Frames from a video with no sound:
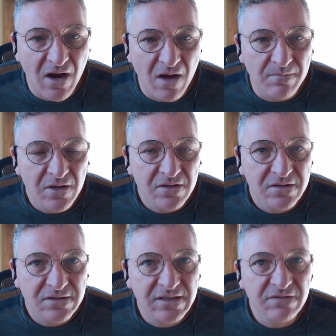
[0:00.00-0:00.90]
Um,
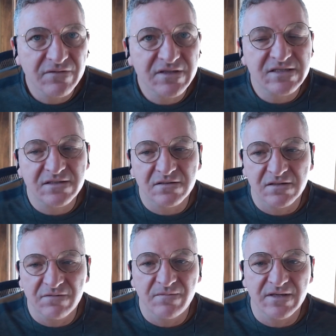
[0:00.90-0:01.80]
give us
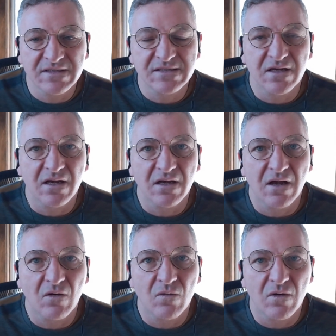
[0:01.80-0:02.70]
give us a,
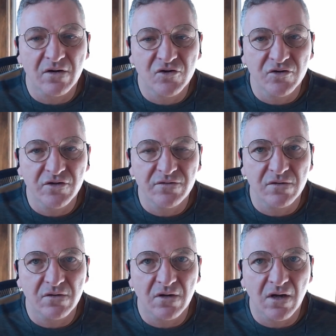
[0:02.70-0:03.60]
uh, a, a
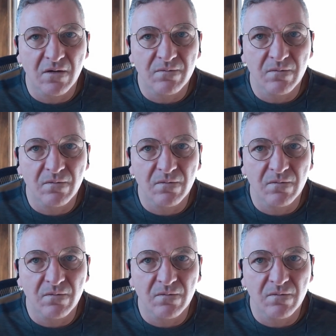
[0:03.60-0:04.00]
good uh,